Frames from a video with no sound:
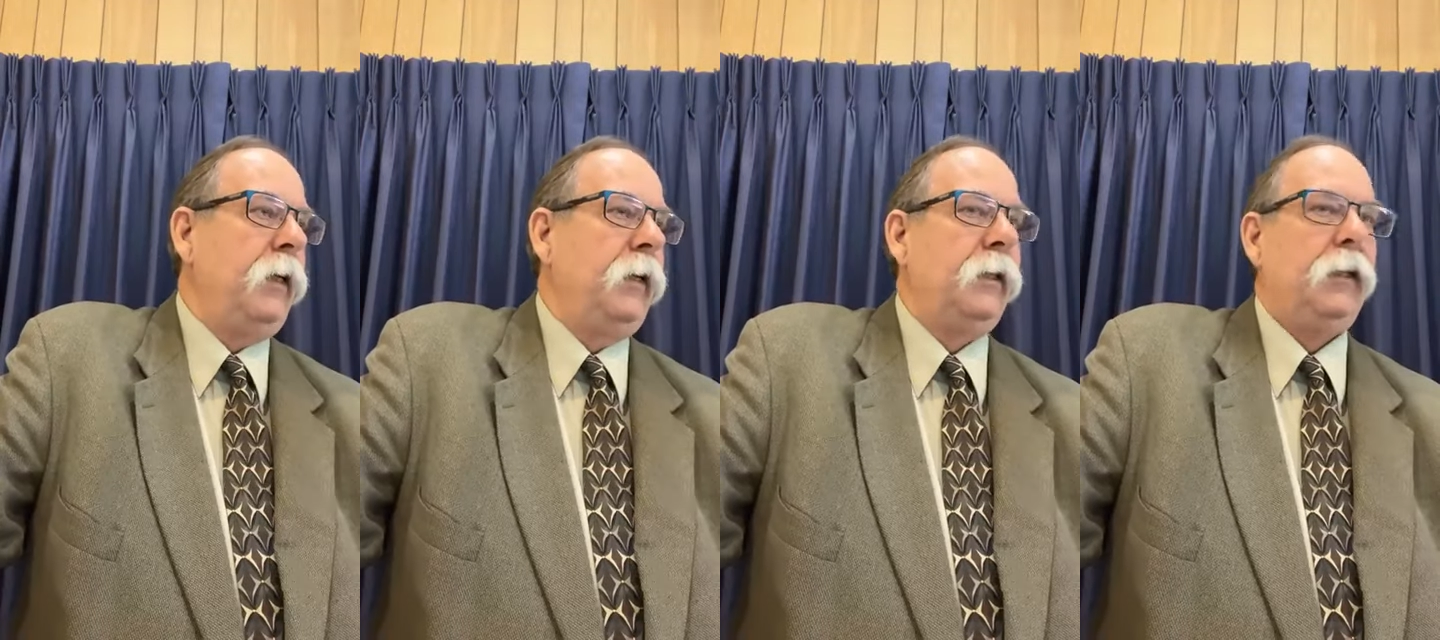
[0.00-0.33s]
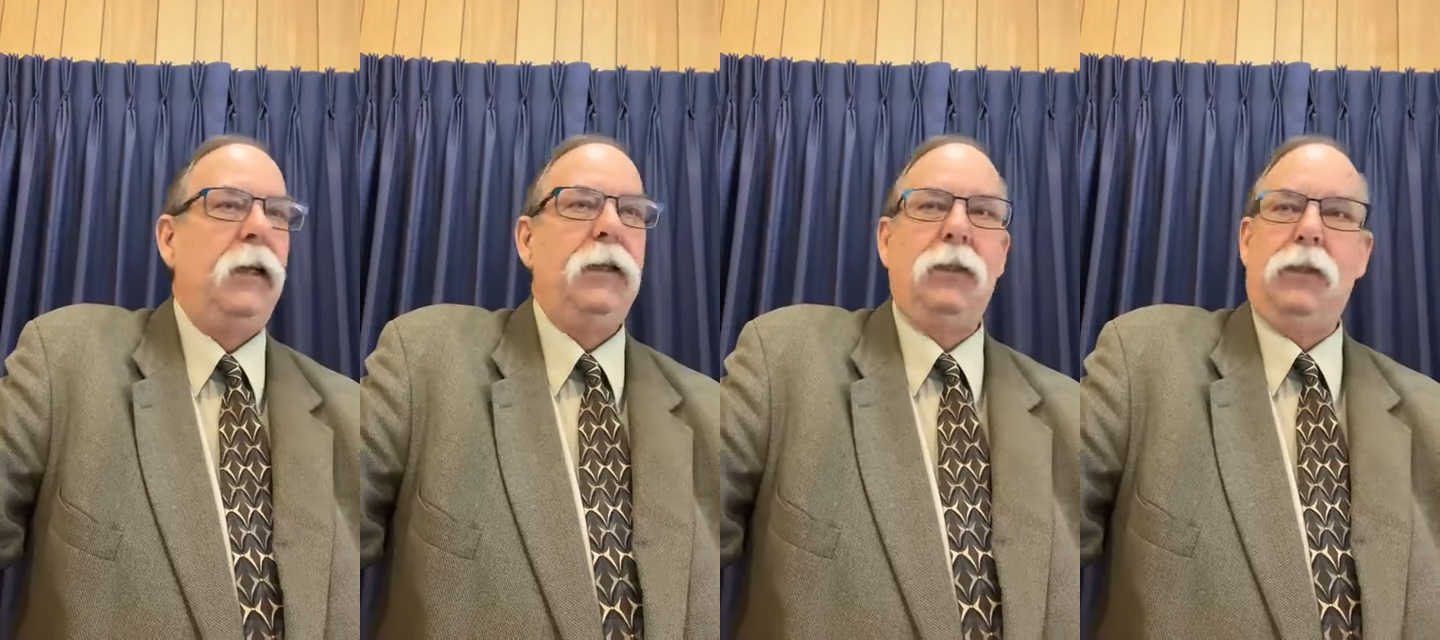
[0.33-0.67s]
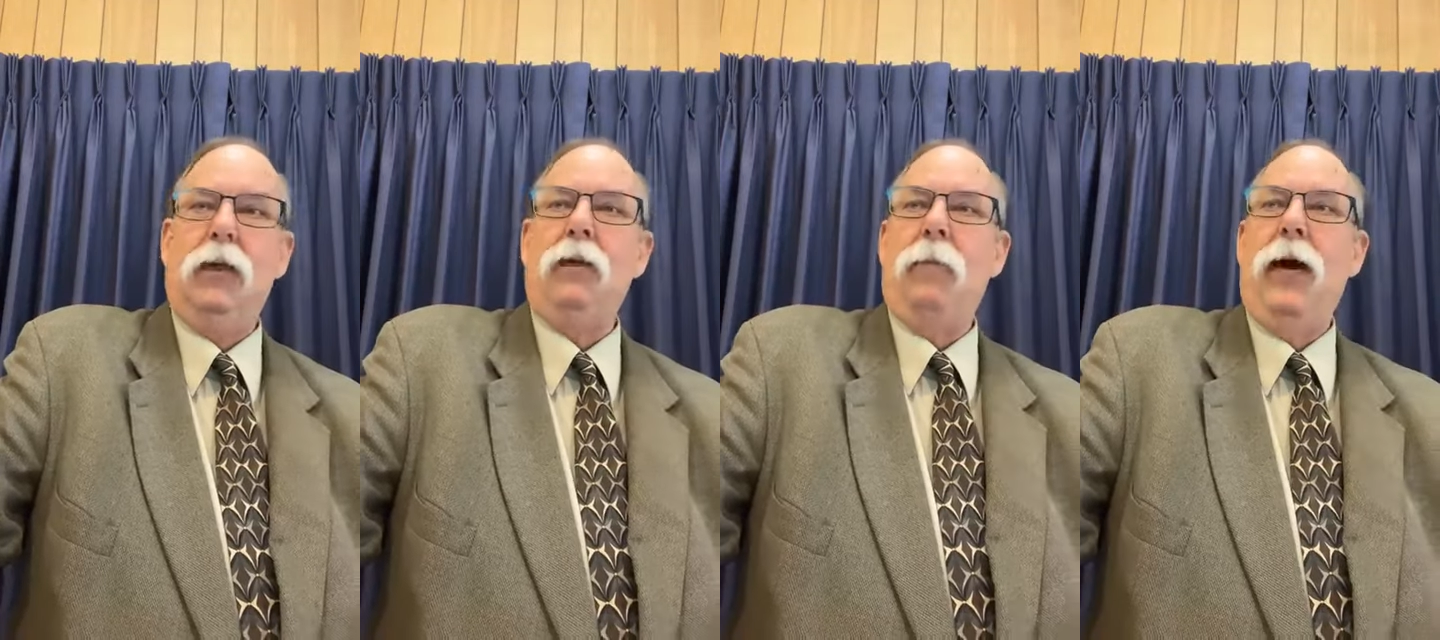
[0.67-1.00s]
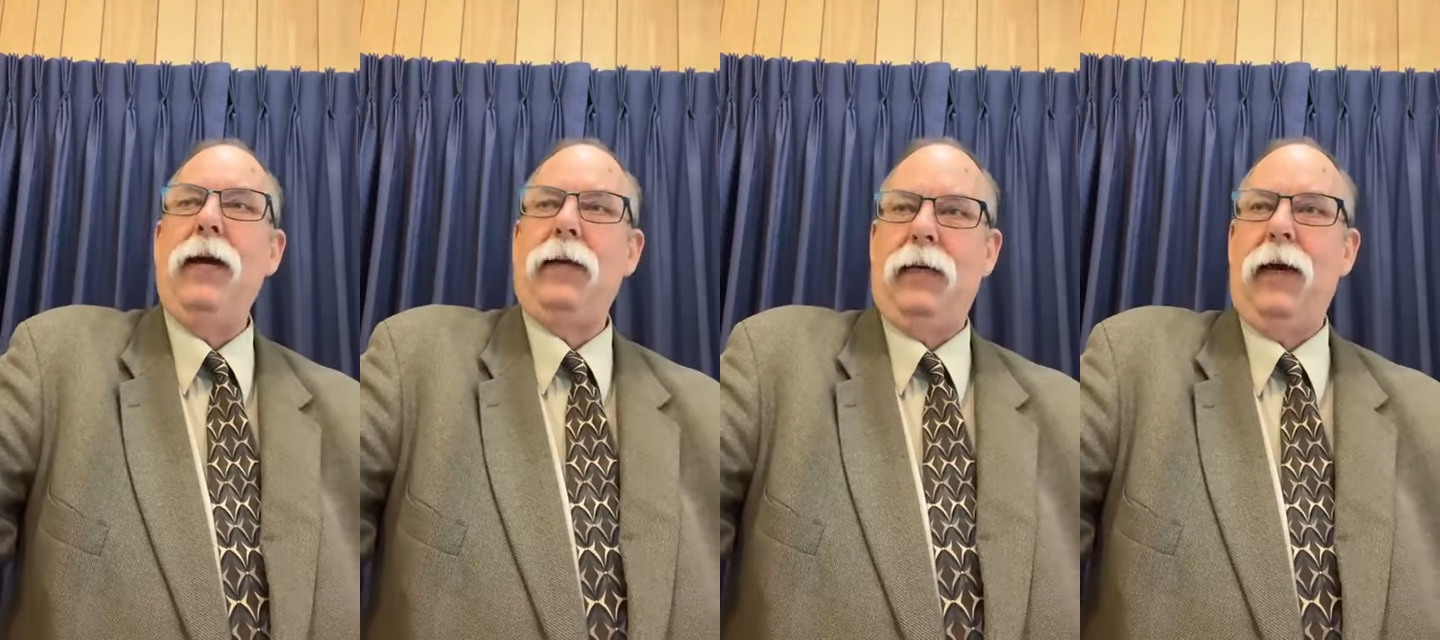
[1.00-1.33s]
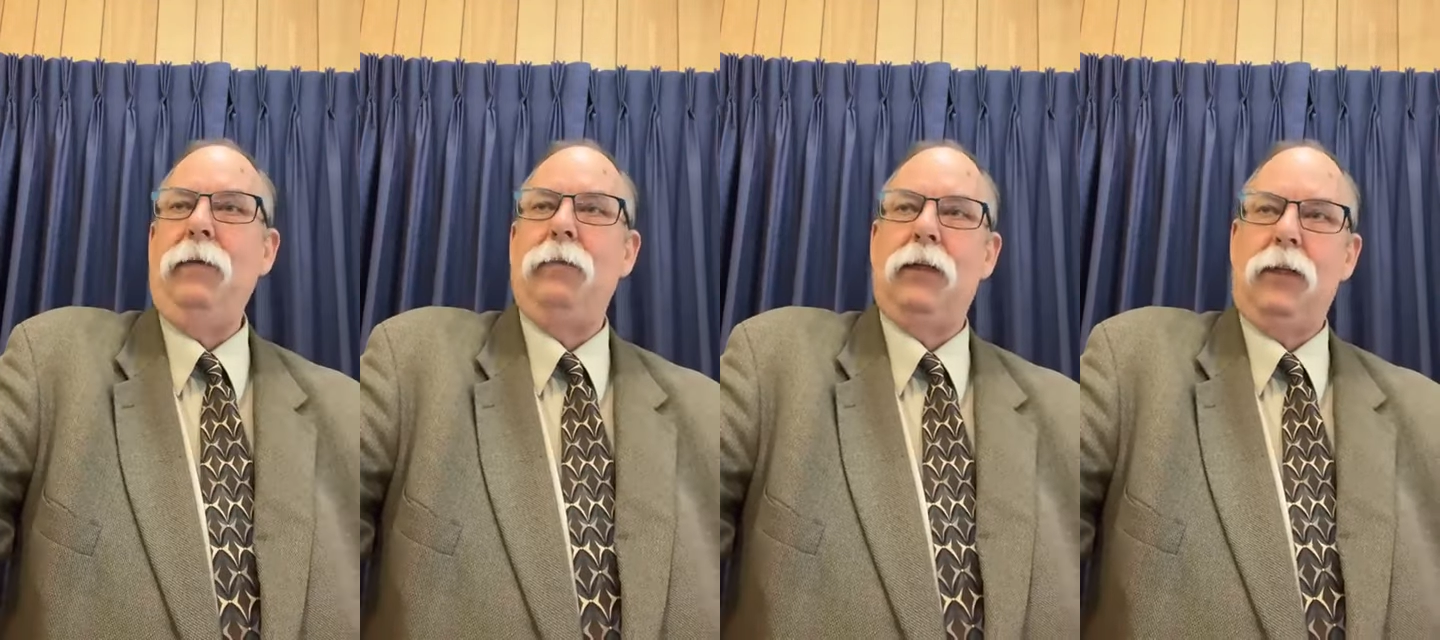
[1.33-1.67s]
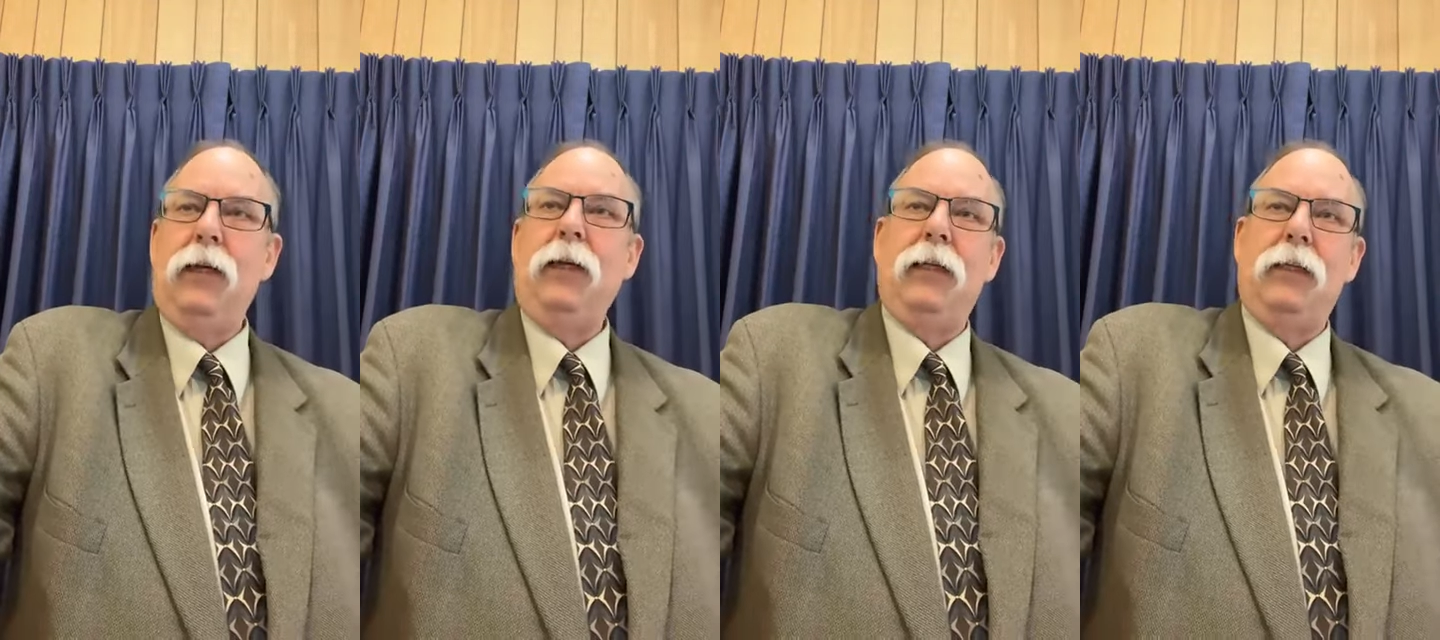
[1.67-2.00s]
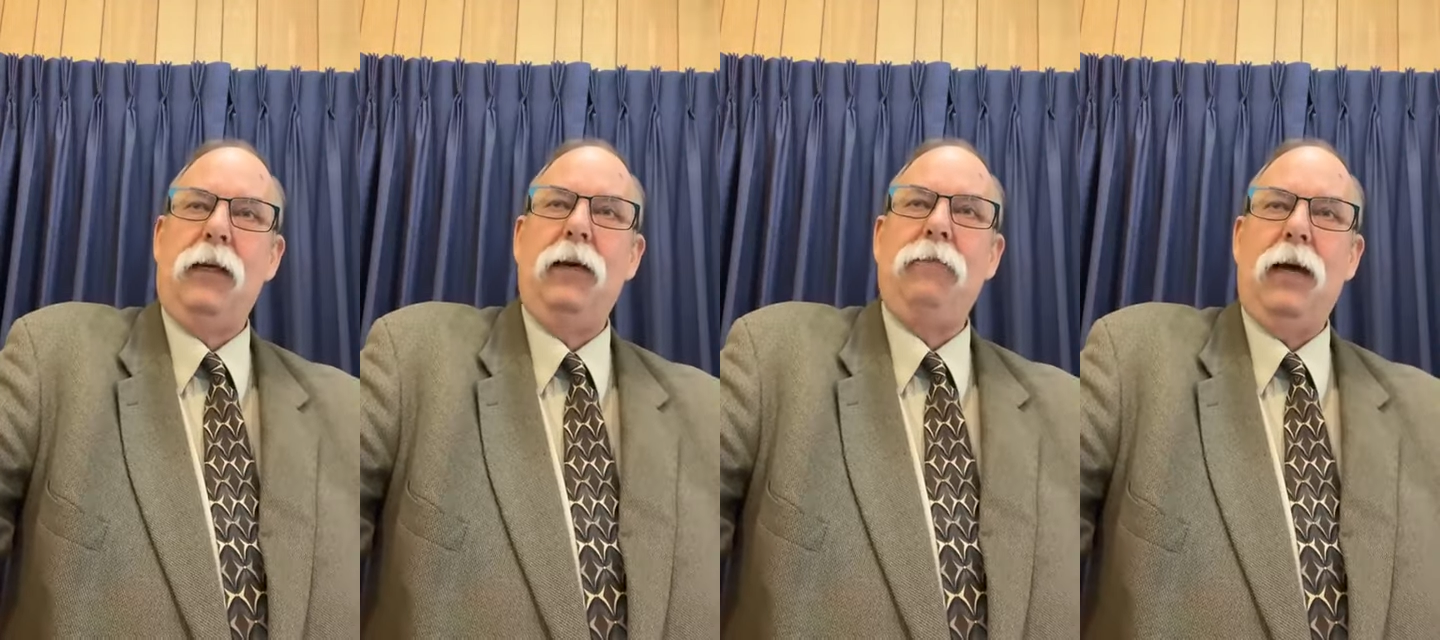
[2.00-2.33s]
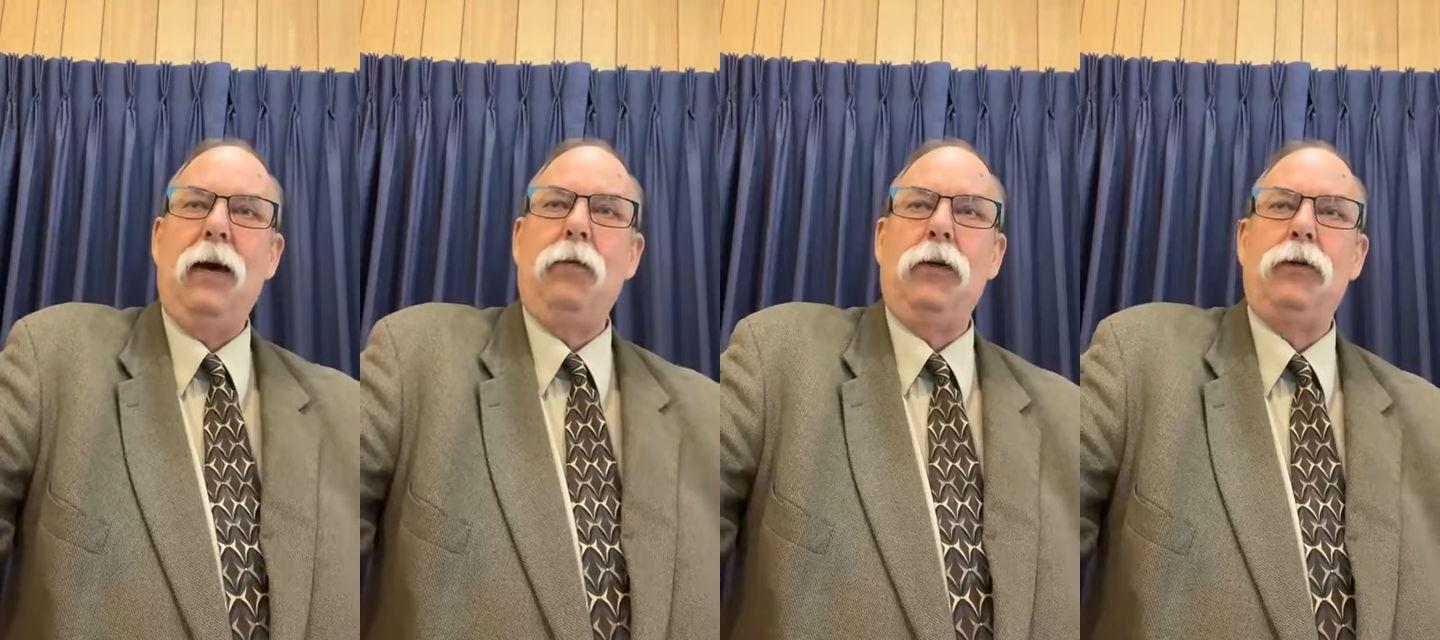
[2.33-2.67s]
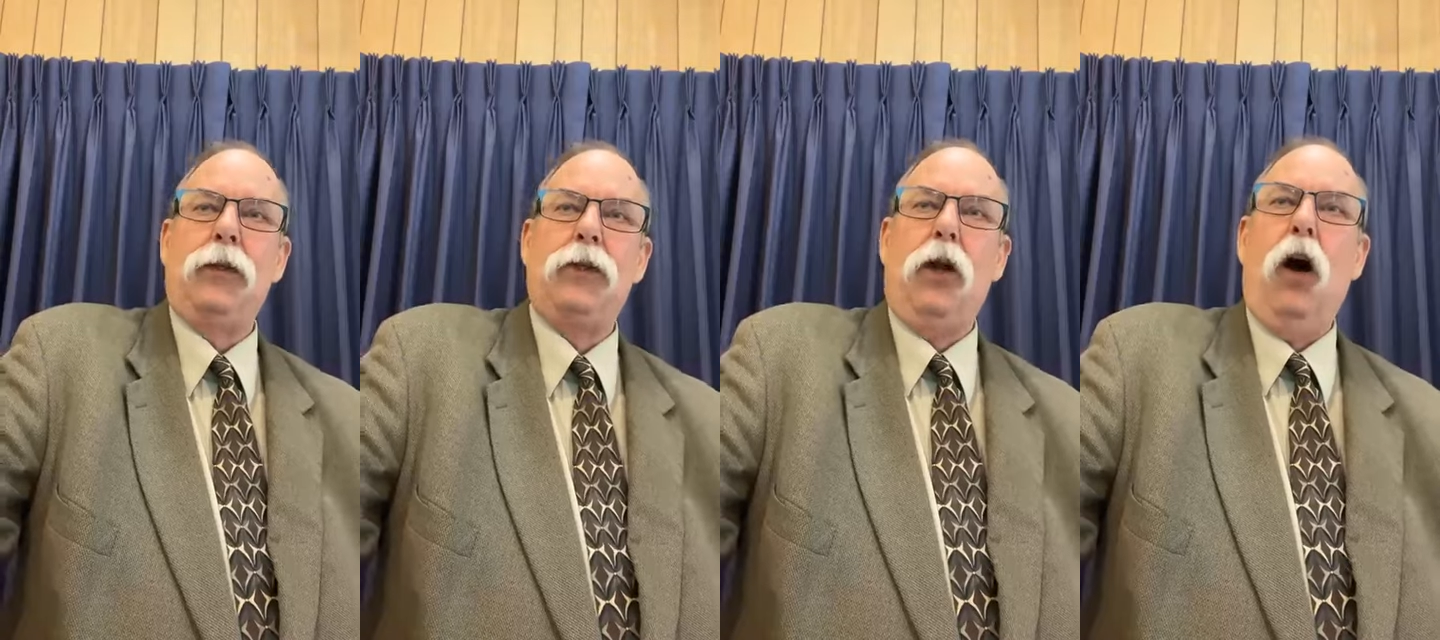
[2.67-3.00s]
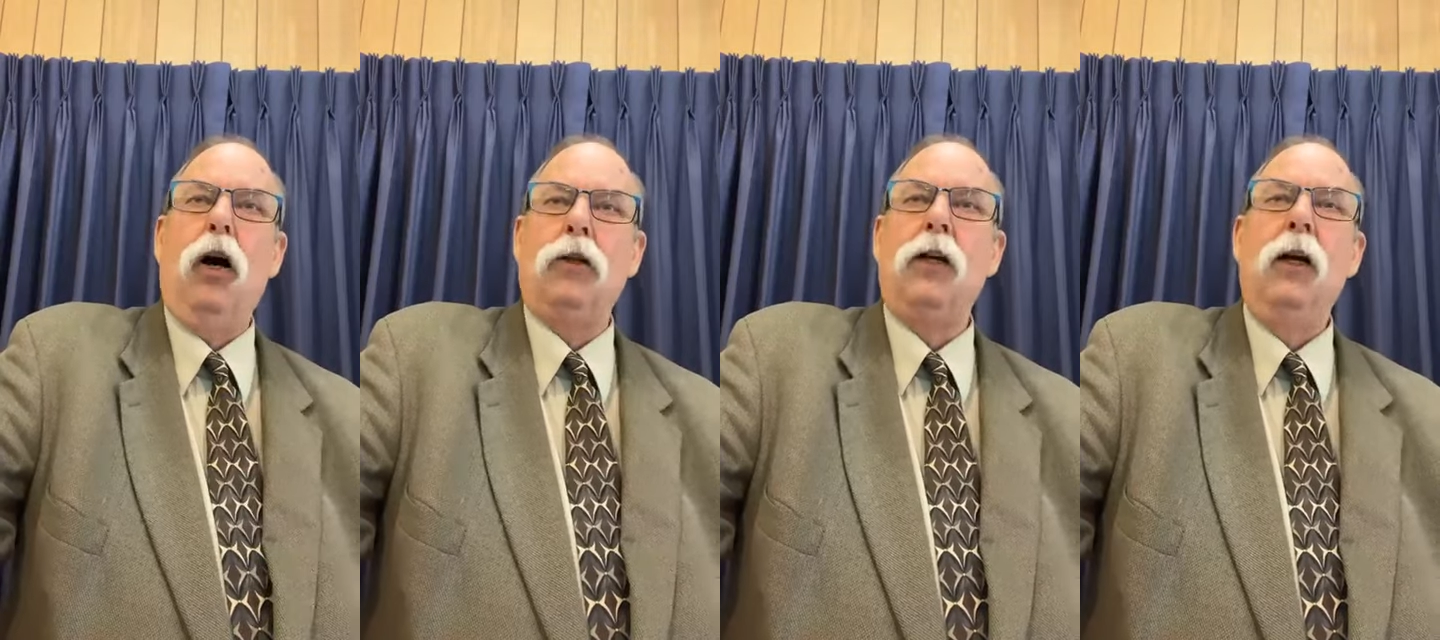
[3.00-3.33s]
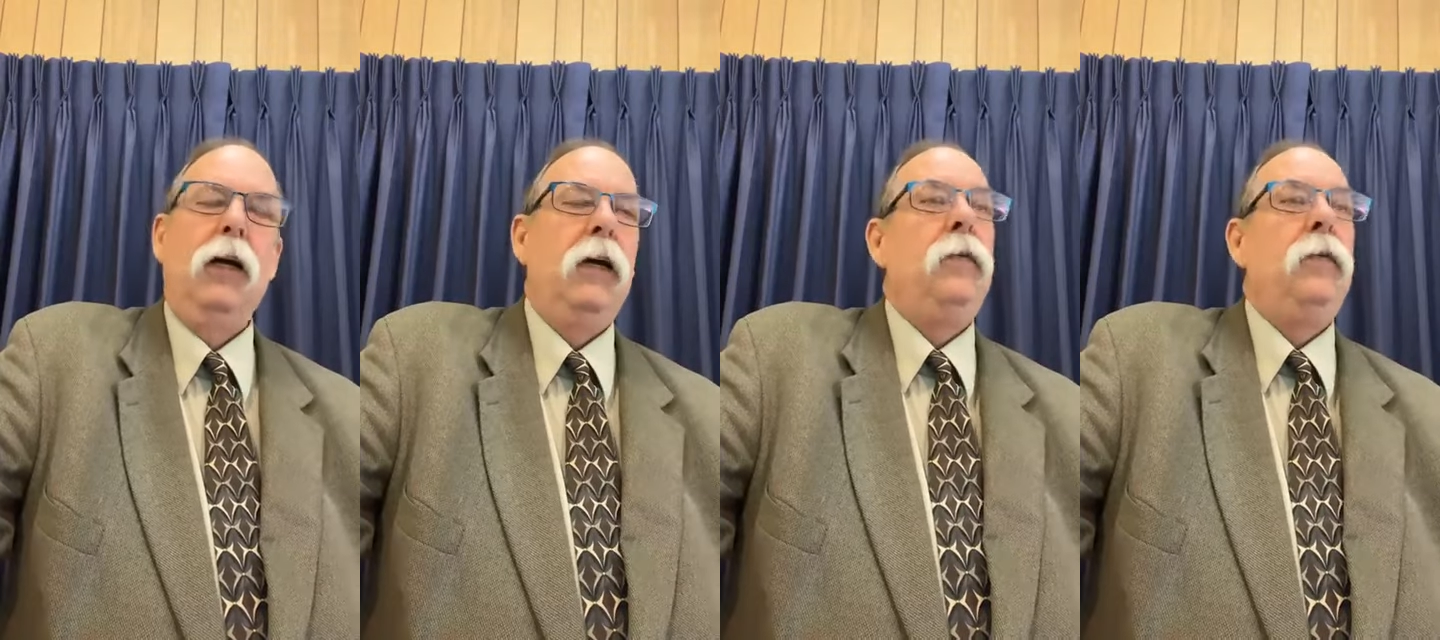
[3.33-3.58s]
it said the Son of Man came to seek and save that which was lost.